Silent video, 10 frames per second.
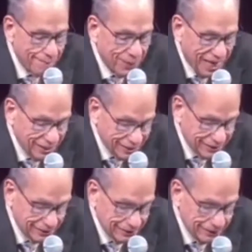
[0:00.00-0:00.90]
You see, I
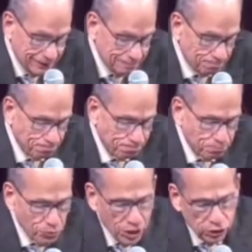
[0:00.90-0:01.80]
believe that
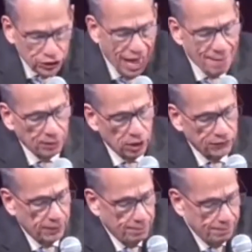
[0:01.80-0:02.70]
Benaniah
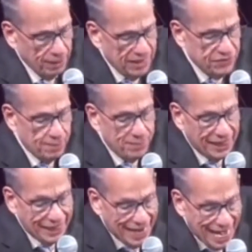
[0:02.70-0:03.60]
knew
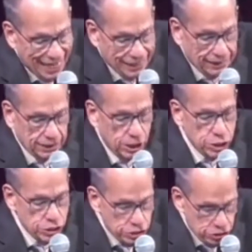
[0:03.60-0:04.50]
that if
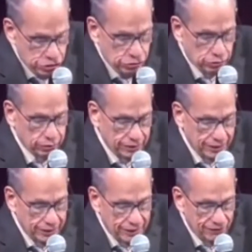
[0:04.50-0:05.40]
he didn't conquer that
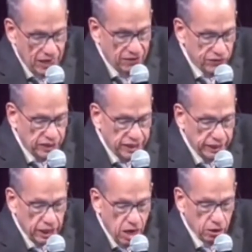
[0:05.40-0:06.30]
lion while he
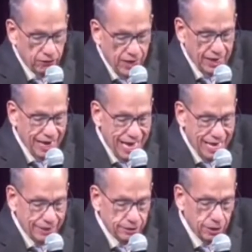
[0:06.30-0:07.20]
had him in a pit,
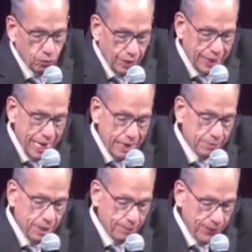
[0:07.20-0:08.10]
he
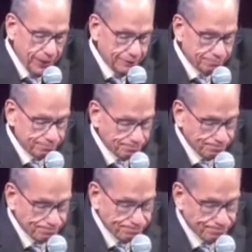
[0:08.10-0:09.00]
might not get another
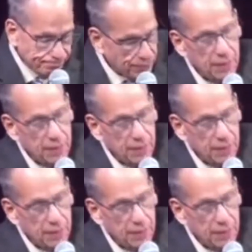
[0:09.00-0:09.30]
chance.